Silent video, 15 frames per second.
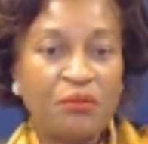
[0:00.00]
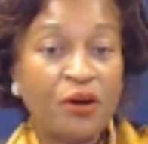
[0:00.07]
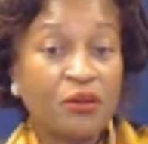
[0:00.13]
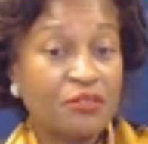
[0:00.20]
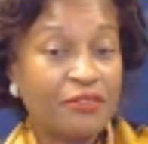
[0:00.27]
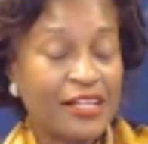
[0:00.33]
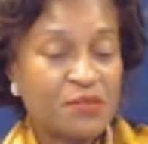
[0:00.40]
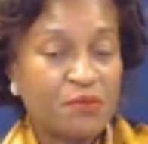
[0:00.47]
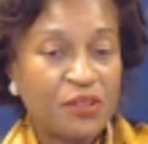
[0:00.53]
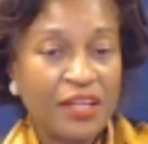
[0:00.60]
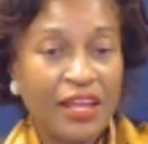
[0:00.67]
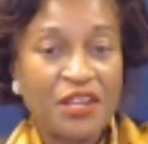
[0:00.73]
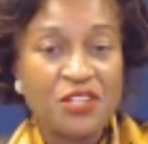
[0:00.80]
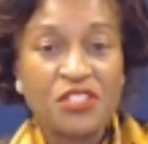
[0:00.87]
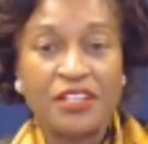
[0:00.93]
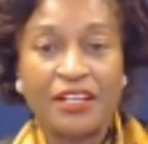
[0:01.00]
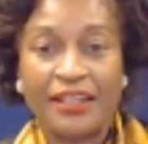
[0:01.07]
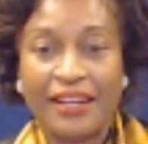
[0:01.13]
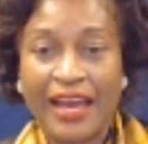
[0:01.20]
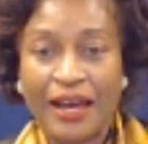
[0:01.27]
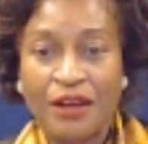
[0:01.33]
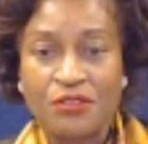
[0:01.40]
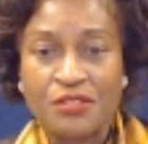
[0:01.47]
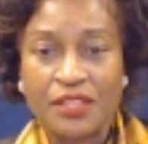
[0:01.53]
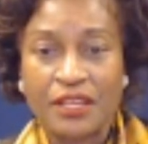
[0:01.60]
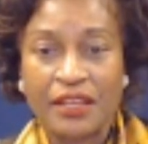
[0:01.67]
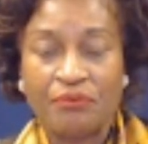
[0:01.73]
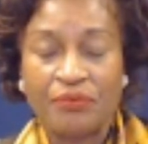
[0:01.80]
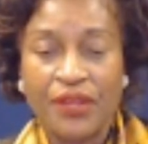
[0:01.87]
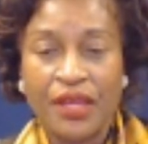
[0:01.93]
both transportation and
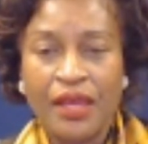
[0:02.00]
housing,